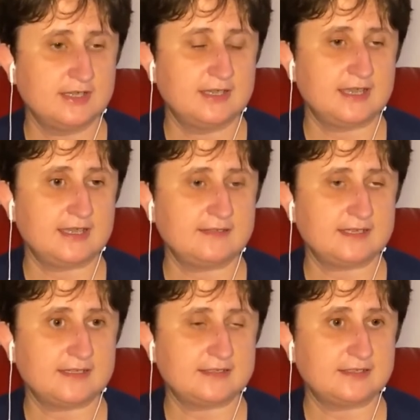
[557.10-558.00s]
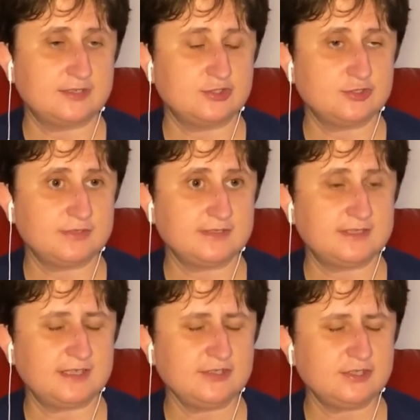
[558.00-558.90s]
and that during
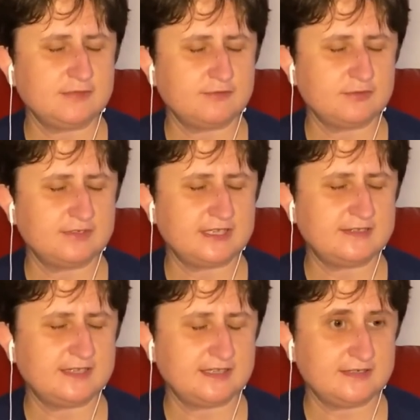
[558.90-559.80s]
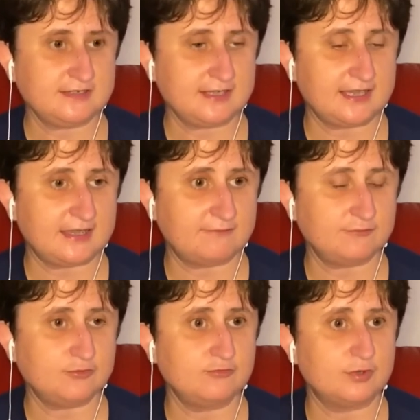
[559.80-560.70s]
the interview they didn't have
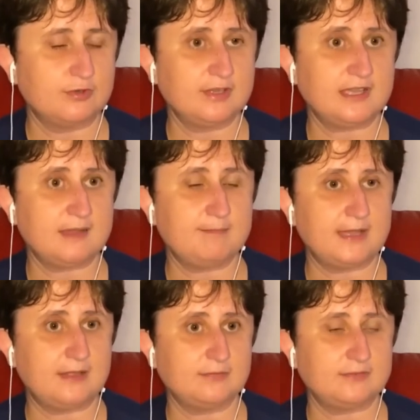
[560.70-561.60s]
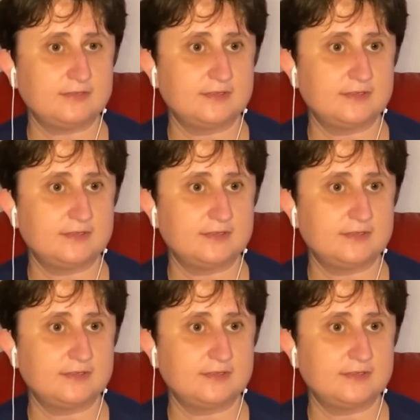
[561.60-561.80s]
to worry about